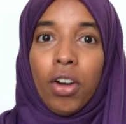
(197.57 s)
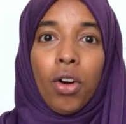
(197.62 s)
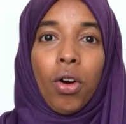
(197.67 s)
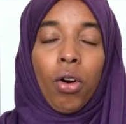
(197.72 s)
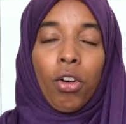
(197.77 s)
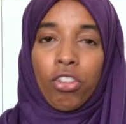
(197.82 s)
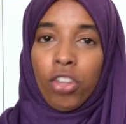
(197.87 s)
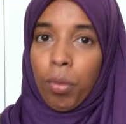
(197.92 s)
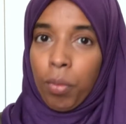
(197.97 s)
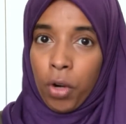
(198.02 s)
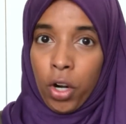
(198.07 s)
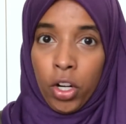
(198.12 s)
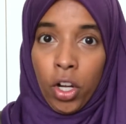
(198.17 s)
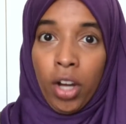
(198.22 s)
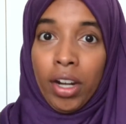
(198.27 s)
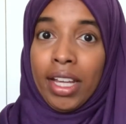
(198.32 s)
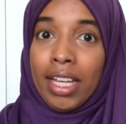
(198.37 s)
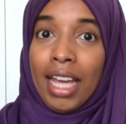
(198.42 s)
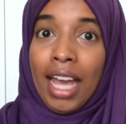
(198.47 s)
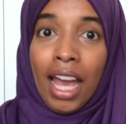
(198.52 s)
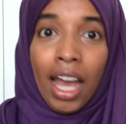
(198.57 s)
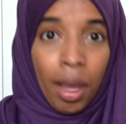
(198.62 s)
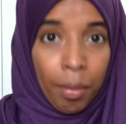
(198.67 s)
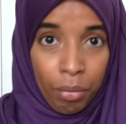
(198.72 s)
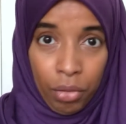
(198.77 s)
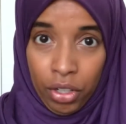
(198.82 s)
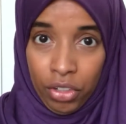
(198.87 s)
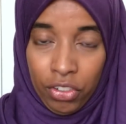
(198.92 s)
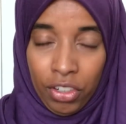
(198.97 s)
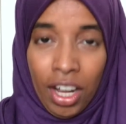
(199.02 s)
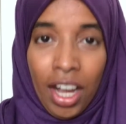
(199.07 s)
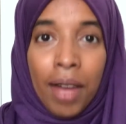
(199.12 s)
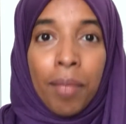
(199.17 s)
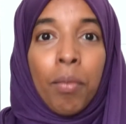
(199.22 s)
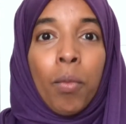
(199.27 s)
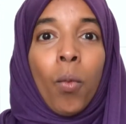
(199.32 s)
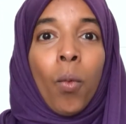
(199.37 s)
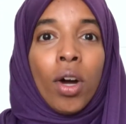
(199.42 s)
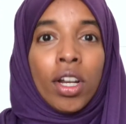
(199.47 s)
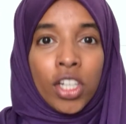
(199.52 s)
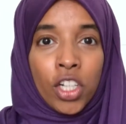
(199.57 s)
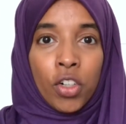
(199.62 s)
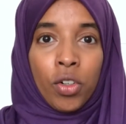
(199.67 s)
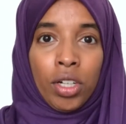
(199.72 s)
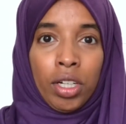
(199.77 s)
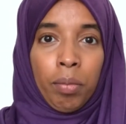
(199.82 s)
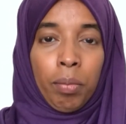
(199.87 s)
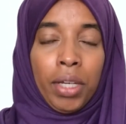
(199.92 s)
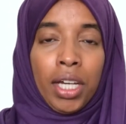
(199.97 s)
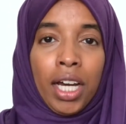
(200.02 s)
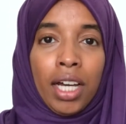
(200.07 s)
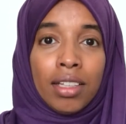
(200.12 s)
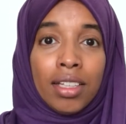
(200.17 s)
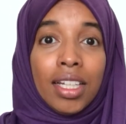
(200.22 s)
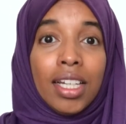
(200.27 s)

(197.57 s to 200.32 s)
or subchorionic hemorrhage. I'm wondering because